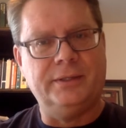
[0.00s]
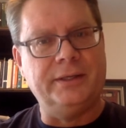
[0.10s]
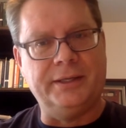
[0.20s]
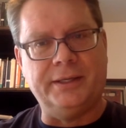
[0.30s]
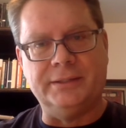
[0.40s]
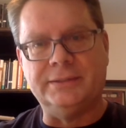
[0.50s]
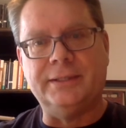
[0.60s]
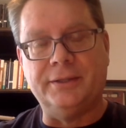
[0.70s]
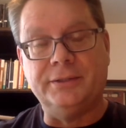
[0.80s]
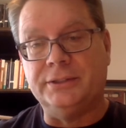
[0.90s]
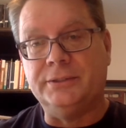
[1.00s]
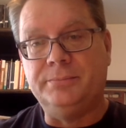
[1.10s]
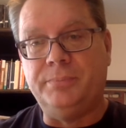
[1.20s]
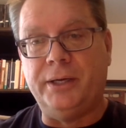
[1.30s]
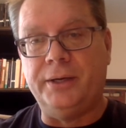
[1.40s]
Again, it's another just
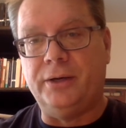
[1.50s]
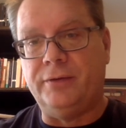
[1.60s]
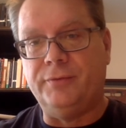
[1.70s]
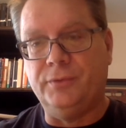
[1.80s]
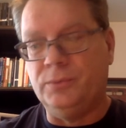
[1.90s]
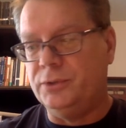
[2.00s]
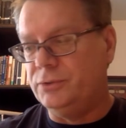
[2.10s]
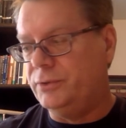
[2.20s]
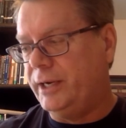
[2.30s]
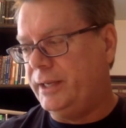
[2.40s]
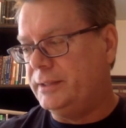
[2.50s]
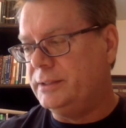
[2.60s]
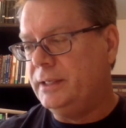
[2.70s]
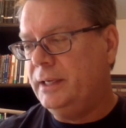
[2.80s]
pun off of the word grand.